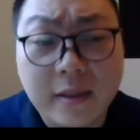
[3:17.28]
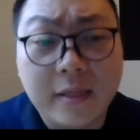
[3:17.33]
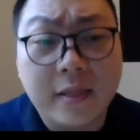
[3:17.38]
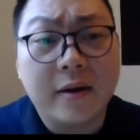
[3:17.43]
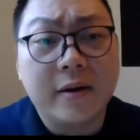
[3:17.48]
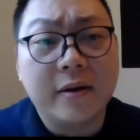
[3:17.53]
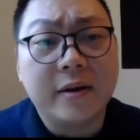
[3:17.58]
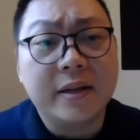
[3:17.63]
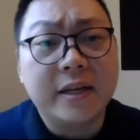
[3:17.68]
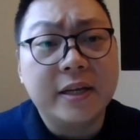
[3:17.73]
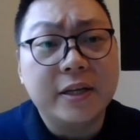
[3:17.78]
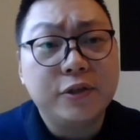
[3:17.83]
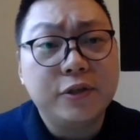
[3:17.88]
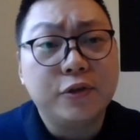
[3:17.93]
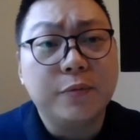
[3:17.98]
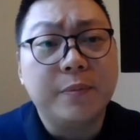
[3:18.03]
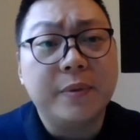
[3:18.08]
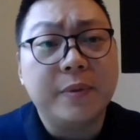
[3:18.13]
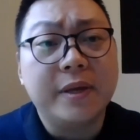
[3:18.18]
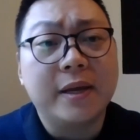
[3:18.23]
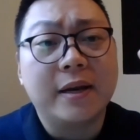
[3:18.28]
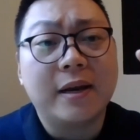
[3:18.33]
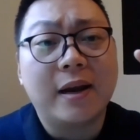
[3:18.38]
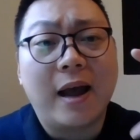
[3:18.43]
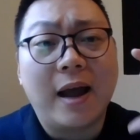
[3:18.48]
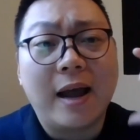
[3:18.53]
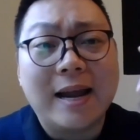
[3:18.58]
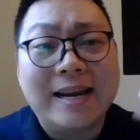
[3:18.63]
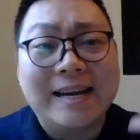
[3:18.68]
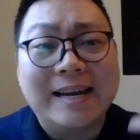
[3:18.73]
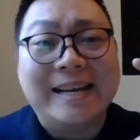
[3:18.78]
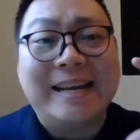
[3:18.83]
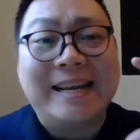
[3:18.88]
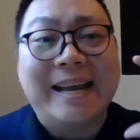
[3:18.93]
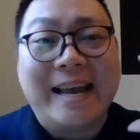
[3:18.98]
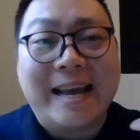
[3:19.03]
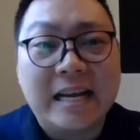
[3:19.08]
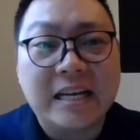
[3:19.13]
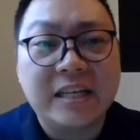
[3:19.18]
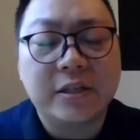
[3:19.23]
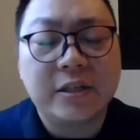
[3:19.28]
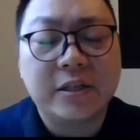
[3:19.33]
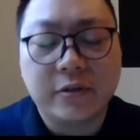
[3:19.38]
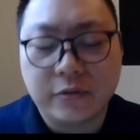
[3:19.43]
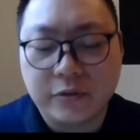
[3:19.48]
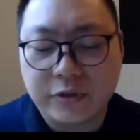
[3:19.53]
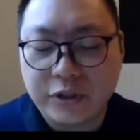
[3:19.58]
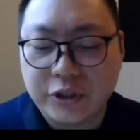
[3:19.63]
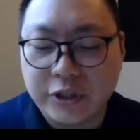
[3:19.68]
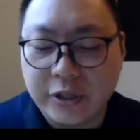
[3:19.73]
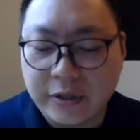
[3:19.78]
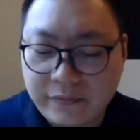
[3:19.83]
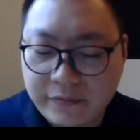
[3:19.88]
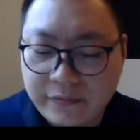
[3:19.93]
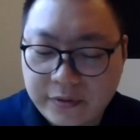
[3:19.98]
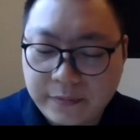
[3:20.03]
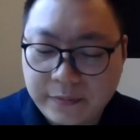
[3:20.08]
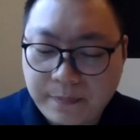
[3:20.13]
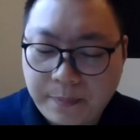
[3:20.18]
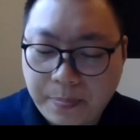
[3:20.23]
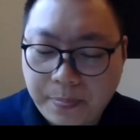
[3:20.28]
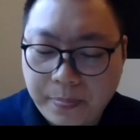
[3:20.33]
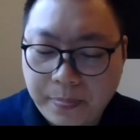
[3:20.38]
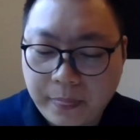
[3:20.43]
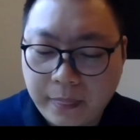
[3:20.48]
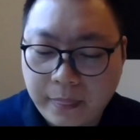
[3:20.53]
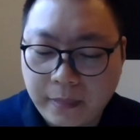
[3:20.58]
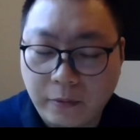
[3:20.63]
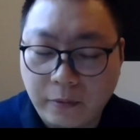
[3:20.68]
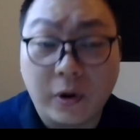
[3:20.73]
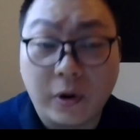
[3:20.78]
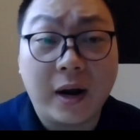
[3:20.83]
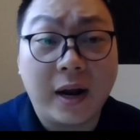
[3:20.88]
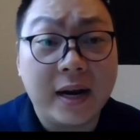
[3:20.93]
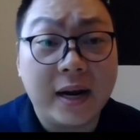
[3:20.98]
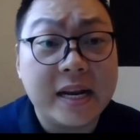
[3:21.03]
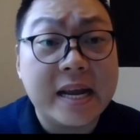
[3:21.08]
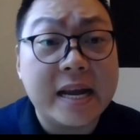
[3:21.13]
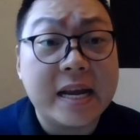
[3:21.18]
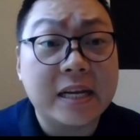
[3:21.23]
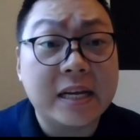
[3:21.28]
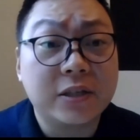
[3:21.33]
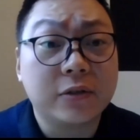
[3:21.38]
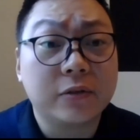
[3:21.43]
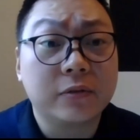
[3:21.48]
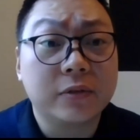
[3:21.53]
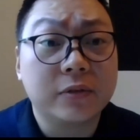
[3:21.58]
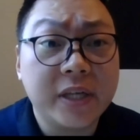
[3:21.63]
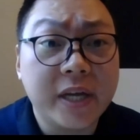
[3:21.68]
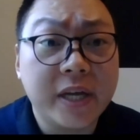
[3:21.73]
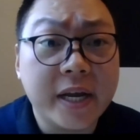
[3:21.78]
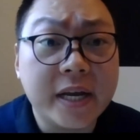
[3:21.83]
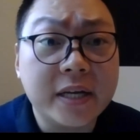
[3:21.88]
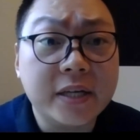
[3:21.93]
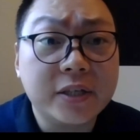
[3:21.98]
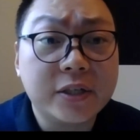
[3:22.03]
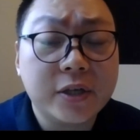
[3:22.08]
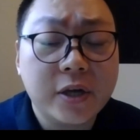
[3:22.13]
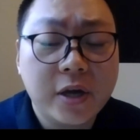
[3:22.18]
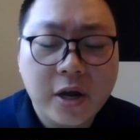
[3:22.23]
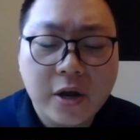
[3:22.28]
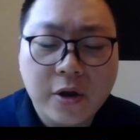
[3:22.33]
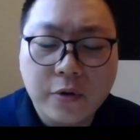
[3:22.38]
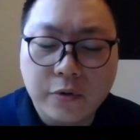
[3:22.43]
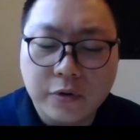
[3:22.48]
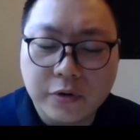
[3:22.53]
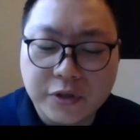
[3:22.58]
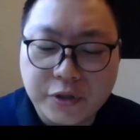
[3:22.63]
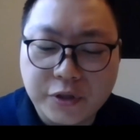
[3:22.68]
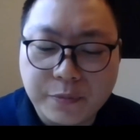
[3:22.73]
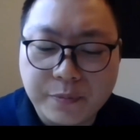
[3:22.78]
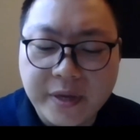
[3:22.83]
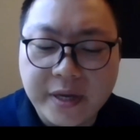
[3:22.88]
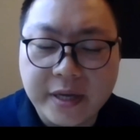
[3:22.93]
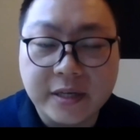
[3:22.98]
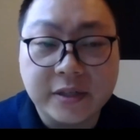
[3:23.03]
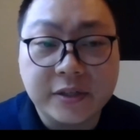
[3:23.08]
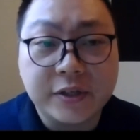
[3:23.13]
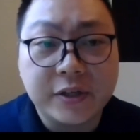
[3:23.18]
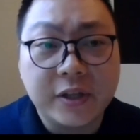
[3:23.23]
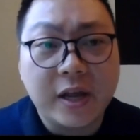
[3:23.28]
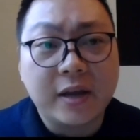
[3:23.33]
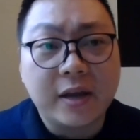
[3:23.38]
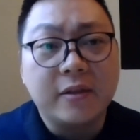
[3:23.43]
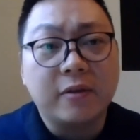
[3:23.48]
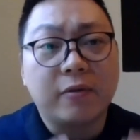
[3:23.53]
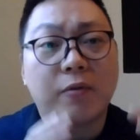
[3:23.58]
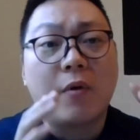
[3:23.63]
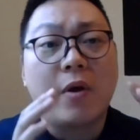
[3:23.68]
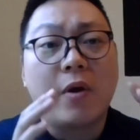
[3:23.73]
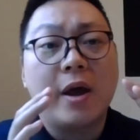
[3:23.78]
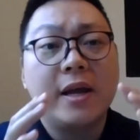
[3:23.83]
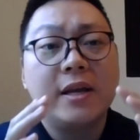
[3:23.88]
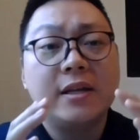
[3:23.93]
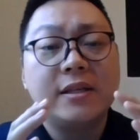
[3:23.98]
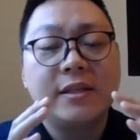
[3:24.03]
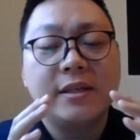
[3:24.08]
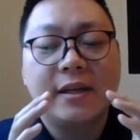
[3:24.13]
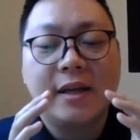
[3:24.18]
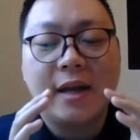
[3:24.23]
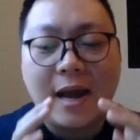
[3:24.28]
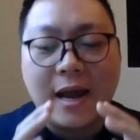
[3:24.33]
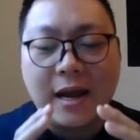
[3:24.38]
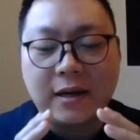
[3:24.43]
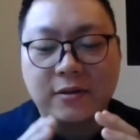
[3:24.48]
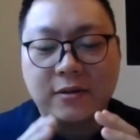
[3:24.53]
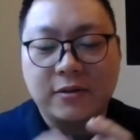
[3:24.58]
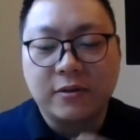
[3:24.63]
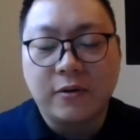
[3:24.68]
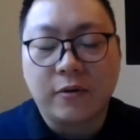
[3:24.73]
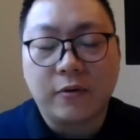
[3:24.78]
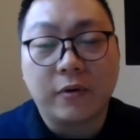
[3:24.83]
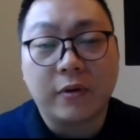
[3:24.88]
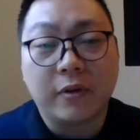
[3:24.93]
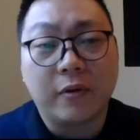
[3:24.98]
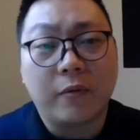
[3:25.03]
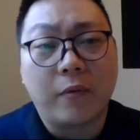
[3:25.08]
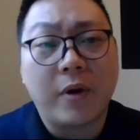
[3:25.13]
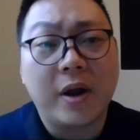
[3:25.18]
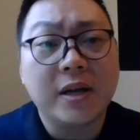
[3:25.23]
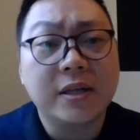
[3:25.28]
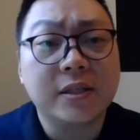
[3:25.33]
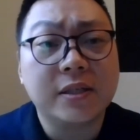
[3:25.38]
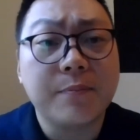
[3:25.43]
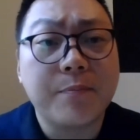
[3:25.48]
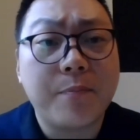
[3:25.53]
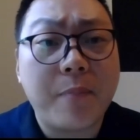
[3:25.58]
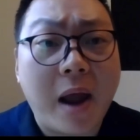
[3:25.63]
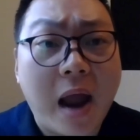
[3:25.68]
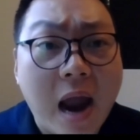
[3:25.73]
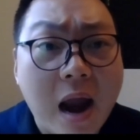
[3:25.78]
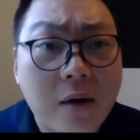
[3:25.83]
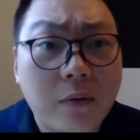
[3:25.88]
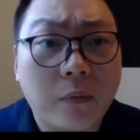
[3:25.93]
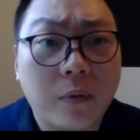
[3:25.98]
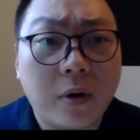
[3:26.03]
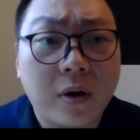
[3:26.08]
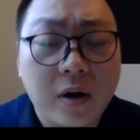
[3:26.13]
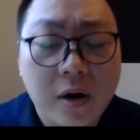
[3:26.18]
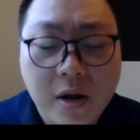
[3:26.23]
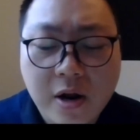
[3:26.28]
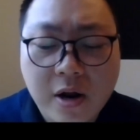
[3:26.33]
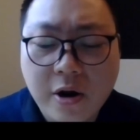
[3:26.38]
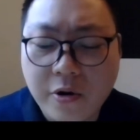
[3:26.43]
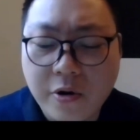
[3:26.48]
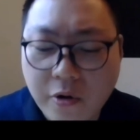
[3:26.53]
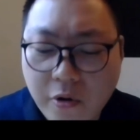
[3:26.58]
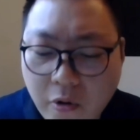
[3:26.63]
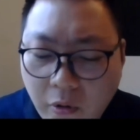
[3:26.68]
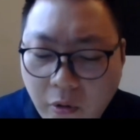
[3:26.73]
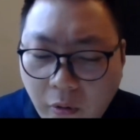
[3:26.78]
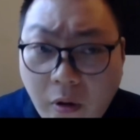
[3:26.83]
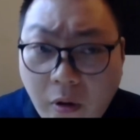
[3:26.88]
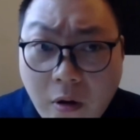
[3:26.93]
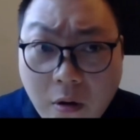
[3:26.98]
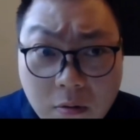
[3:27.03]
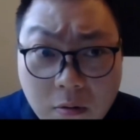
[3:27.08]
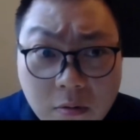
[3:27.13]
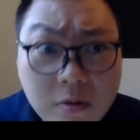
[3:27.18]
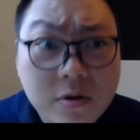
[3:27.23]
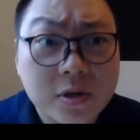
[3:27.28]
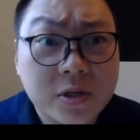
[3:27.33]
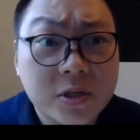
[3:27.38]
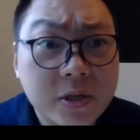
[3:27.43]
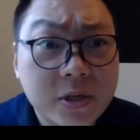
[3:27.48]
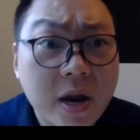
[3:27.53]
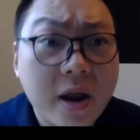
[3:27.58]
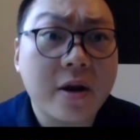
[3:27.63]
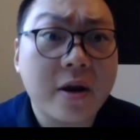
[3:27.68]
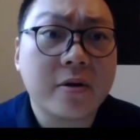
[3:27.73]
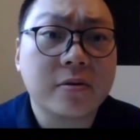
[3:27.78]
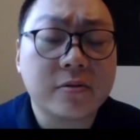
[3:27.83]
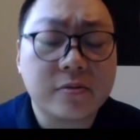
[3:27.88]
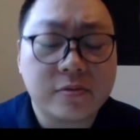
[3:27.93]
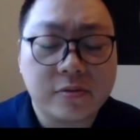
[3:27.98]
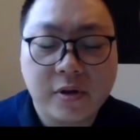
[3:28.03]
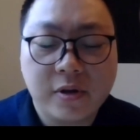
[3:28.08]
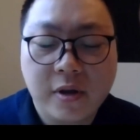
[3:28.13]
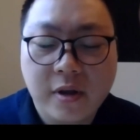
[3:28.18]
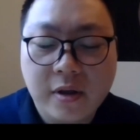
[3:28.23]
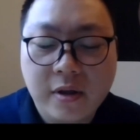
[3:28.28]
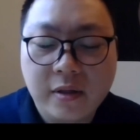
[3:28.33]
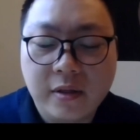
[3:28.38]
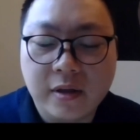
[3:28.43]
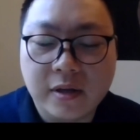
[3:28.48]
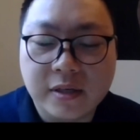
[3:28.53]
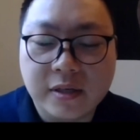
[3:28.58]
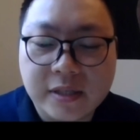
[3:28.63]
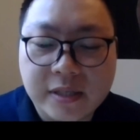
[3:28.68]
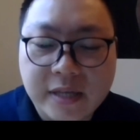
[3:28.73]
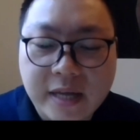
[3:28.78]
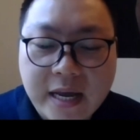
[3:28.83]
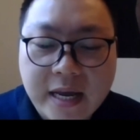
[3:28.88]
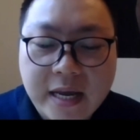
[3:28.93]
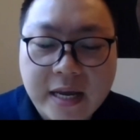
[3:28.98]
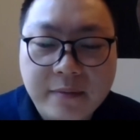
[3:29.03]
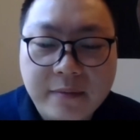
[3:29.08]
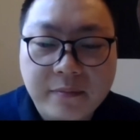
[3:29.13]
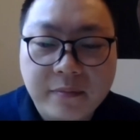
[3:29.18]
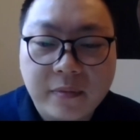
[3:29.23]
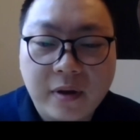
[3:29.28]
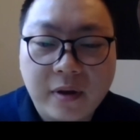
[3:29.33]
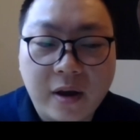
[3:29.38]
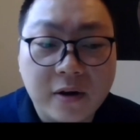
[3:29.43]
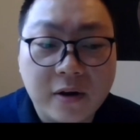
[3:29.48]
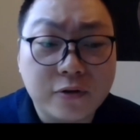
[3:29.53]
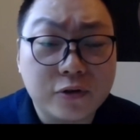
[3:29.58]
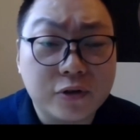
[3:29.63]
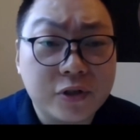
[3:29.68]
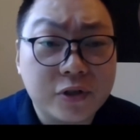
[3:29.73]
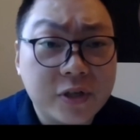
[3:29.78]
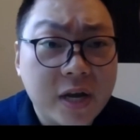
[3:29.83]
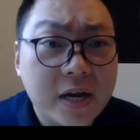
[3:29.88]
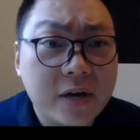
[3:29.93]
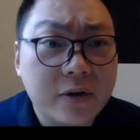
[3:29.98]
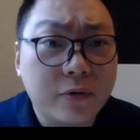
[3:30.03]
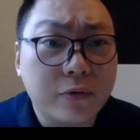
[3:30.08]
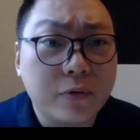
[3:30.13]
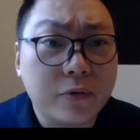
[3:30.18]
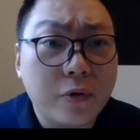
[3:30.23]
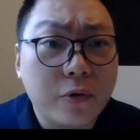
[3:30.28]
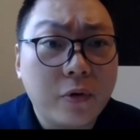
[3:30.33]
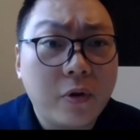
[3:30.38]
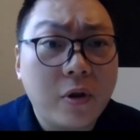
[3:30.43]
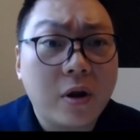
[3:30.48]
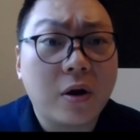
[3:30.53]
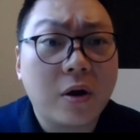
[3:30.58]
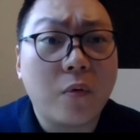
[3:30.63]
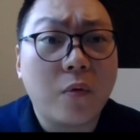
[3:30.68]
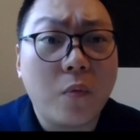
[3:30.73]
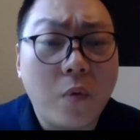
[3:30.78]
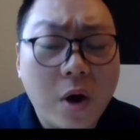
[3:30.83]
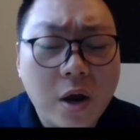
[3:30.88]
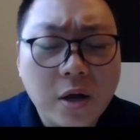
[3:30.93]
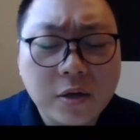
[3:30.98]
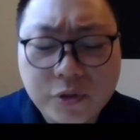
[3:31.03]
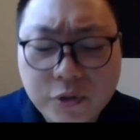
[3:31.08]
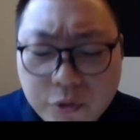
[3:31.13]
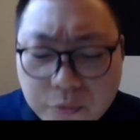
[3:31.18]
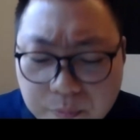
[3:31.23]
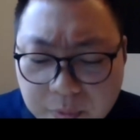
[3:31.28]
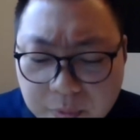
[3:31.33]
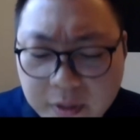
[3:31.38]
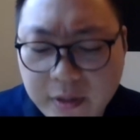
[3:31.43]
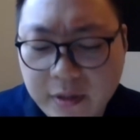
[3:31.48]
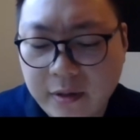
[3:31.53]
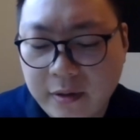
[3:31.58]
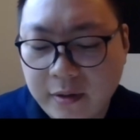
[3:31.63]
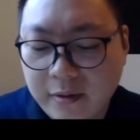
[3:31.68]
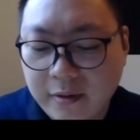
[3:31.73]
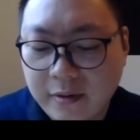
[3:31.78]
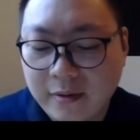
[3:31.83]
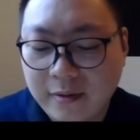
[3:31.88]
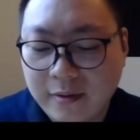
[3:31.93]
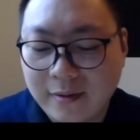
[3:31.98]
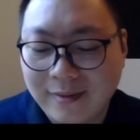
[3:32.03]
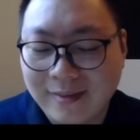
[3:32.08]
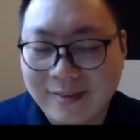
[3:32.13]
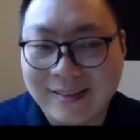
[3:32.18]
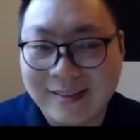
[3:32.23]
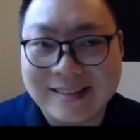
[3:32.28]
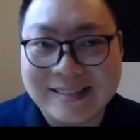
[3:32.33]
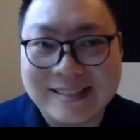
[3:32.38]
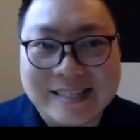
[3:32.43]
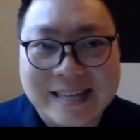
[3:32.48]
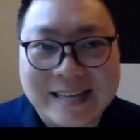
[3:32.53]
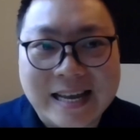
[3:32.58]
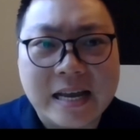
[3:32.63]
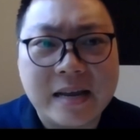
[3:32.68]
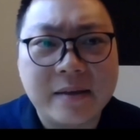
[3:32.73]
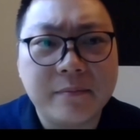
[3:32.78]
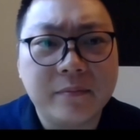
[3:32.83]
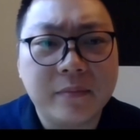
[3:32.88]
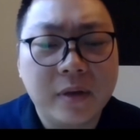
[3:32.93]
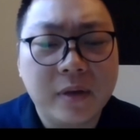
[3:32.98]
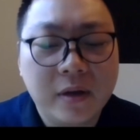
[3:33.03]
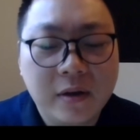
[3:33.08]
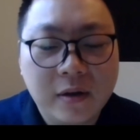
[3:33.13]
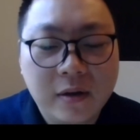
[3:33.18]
there needs to be an ideational shift or ideational change, which means that the rising actor or the rising power no longer shares the same understanding or no longer wants to be the same